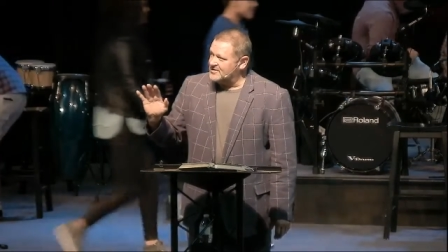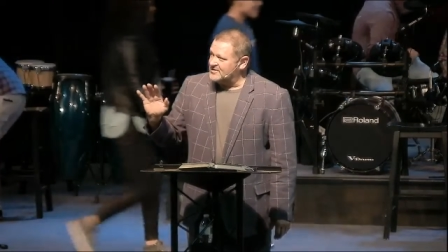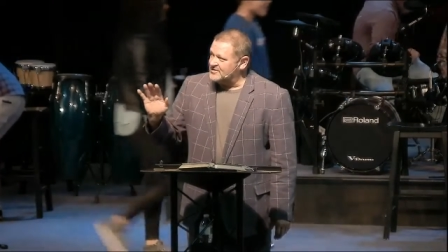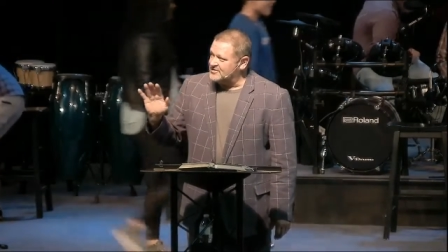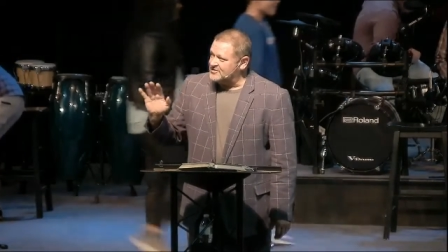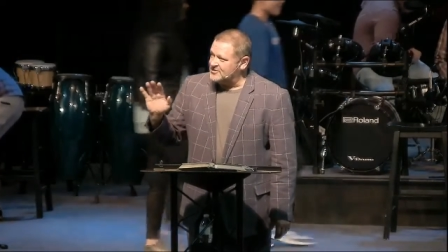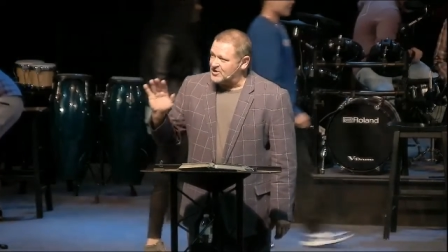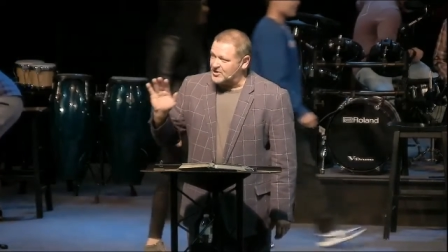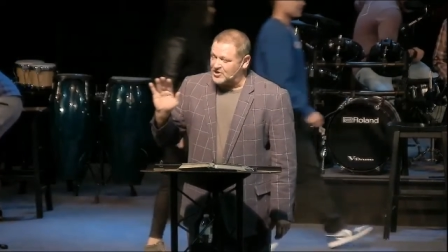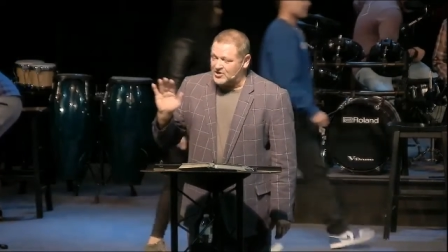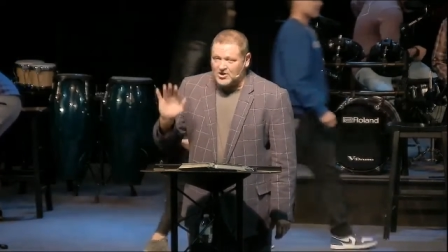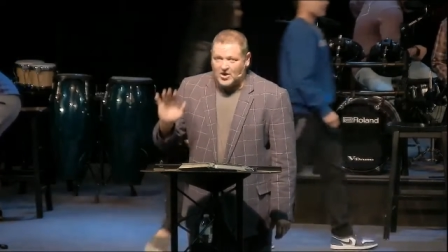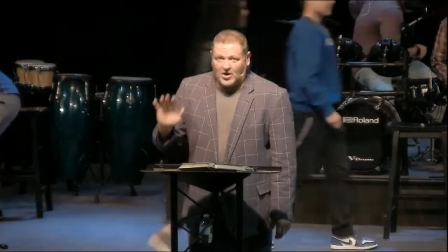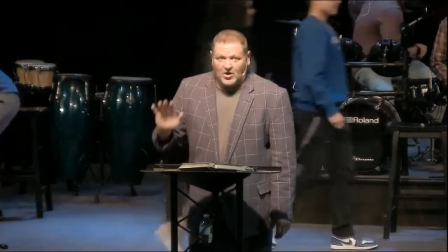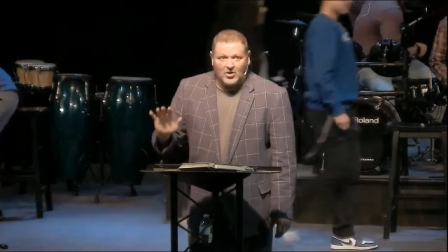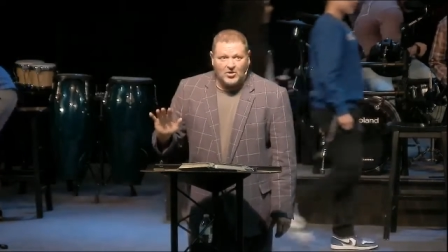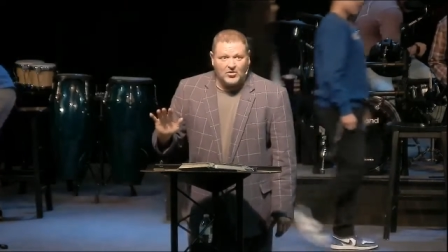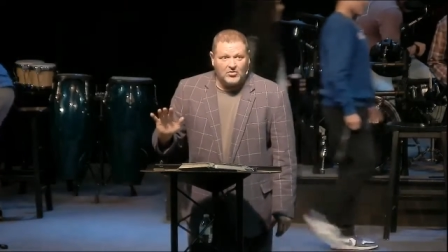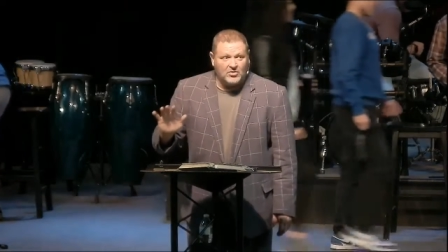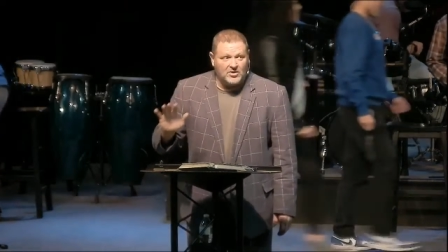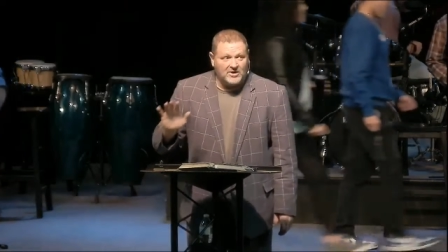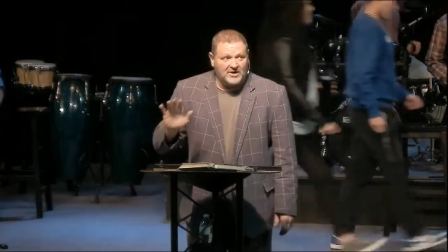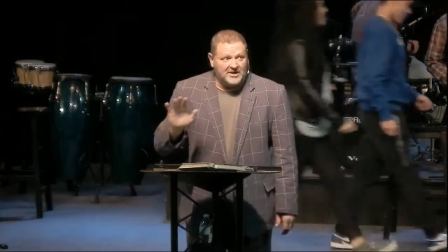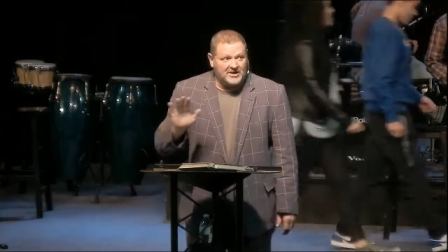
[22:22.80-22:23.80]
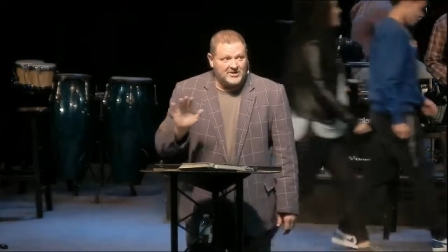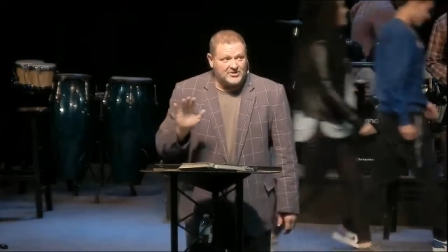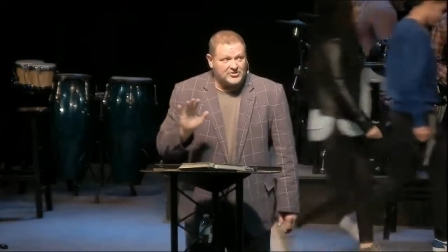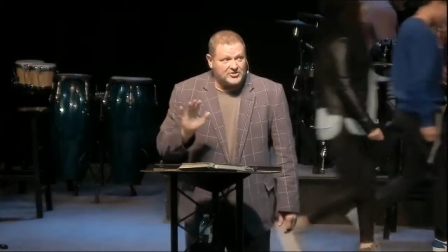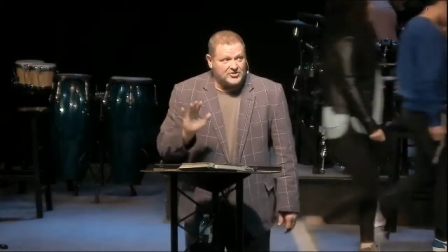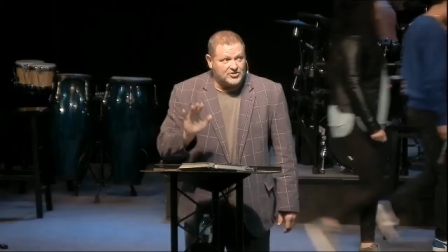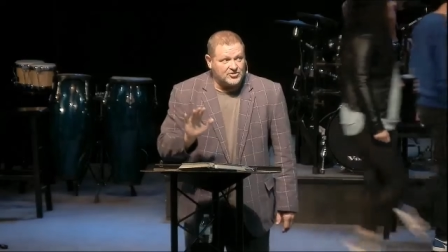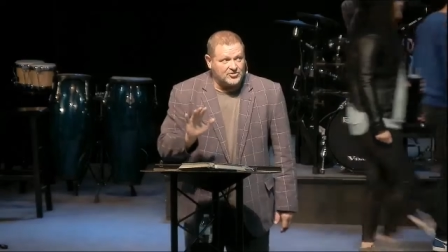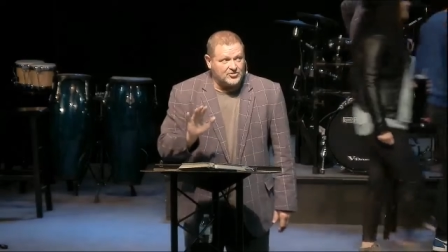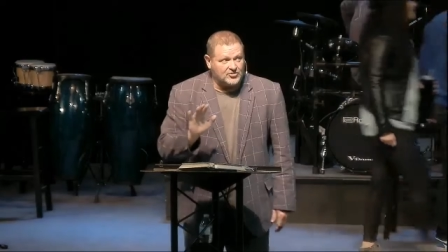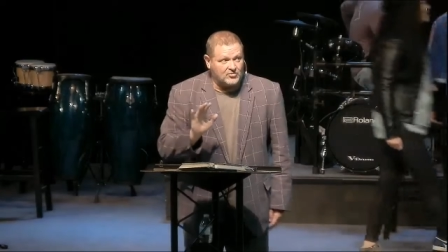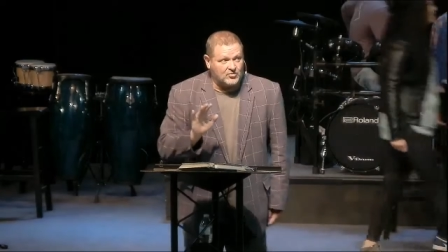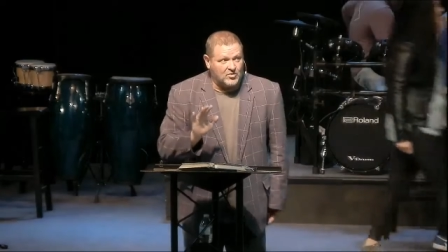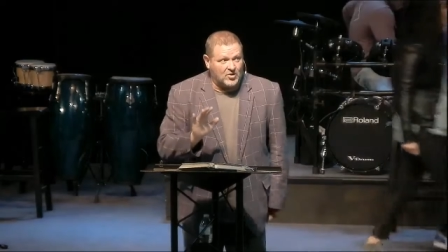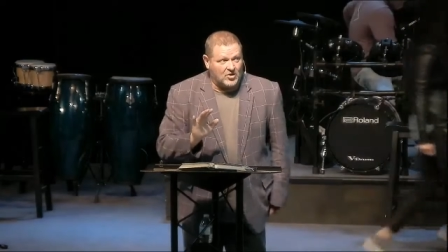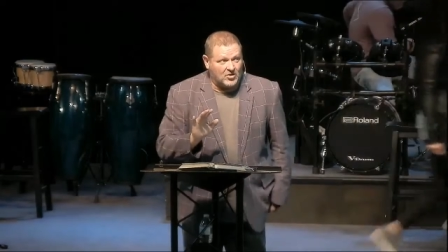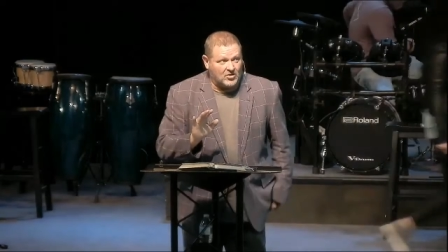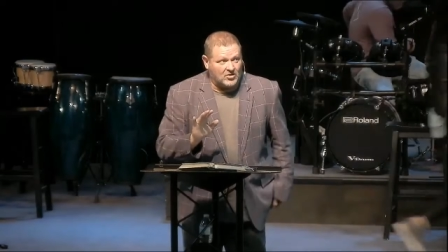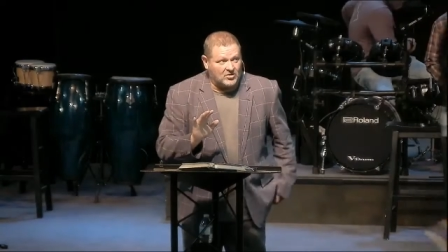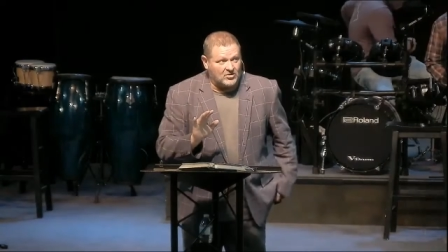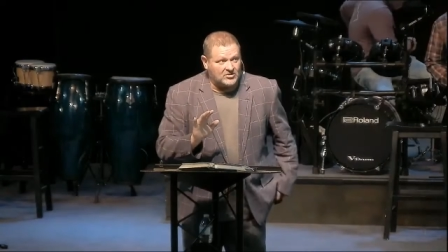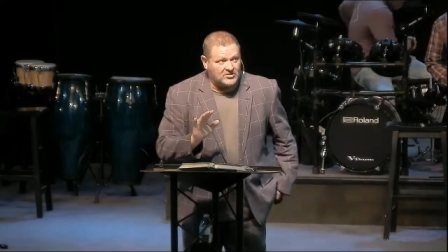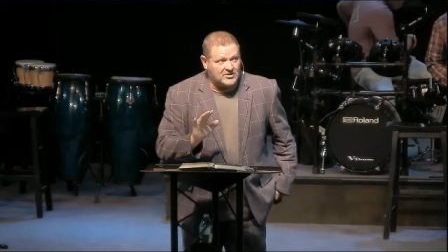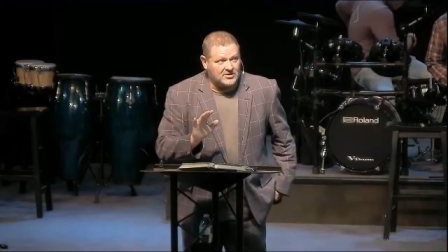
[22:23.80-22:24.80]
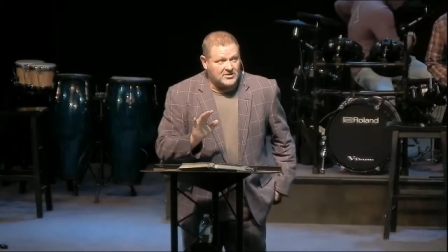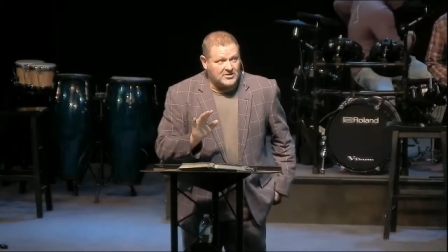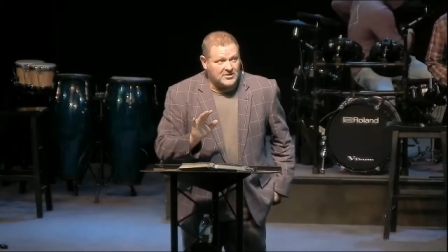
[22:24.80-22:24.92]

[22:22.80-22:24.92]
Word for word: to go into the world